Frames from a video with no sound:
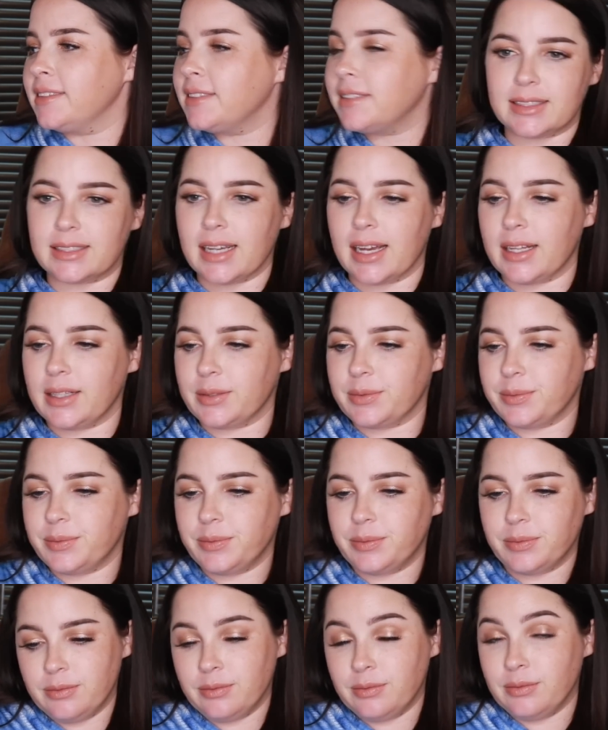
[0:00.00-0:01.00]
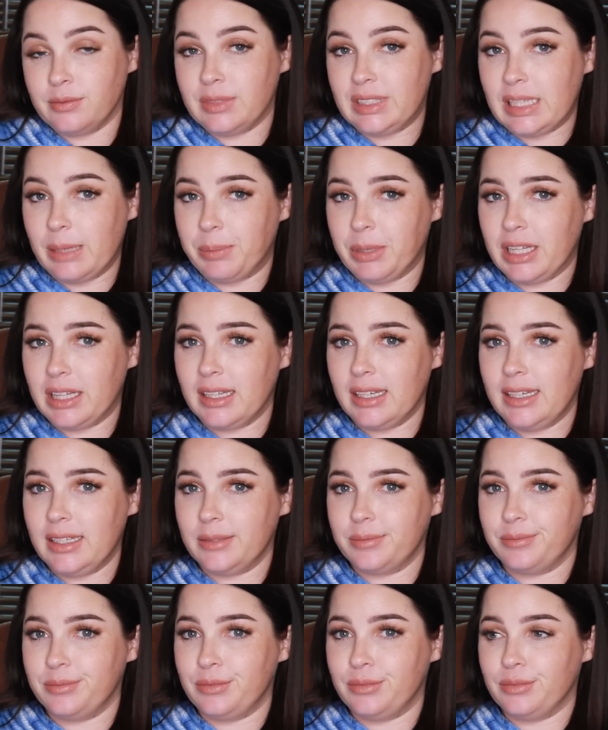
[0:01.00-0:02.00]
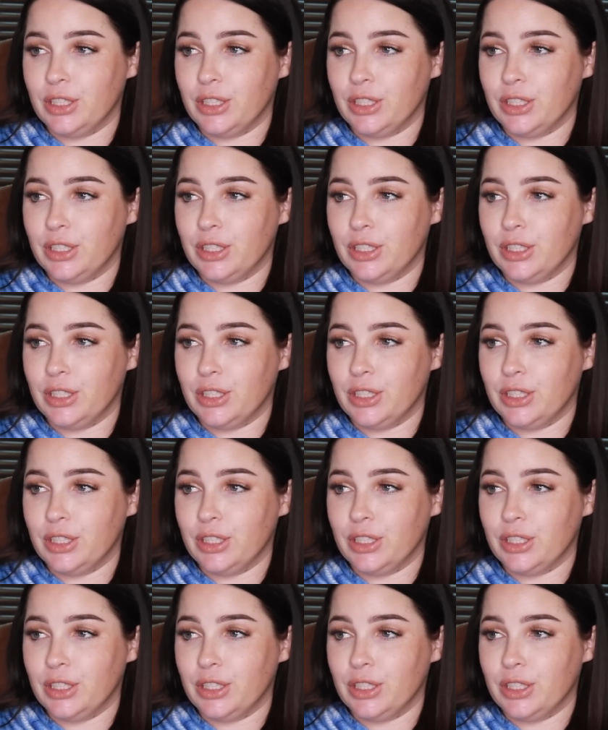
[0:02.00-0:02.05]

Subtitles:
Listen, typically,